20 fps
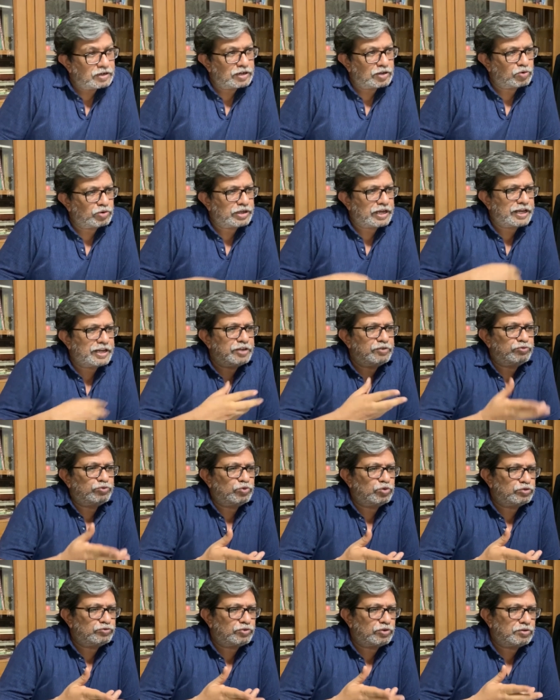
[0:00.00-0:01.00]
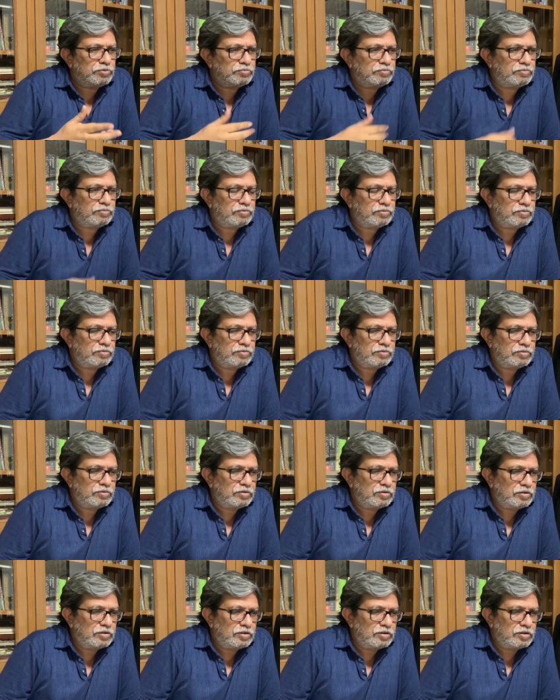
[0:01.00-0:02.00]
now carrying forth from
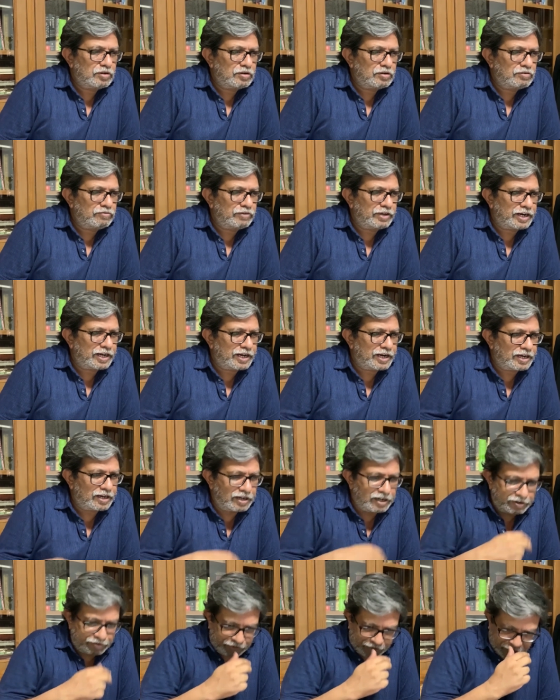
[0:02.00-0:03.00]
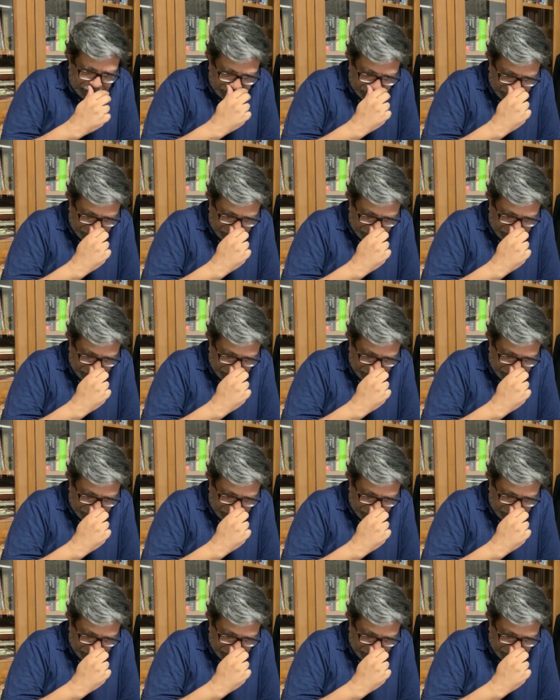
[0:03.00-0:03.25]
where I had left